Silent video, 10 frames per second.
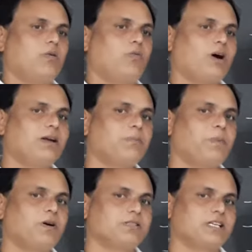one
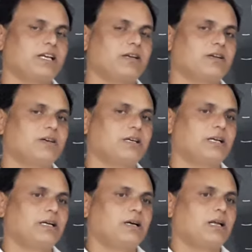person,
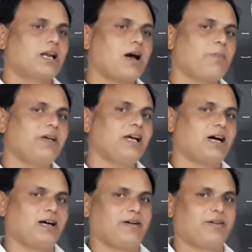
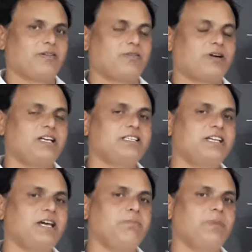Ramaya. What is his
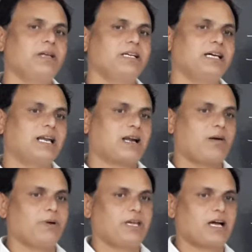name?
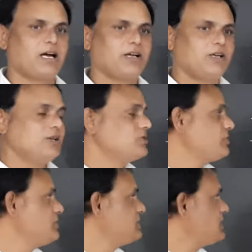Ramaya. So
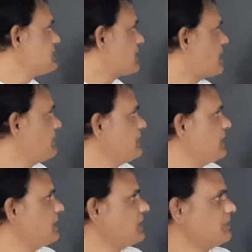this is
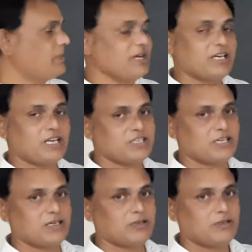Ramaya
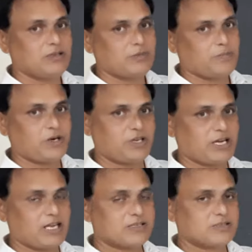migration
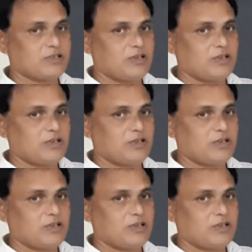particulars.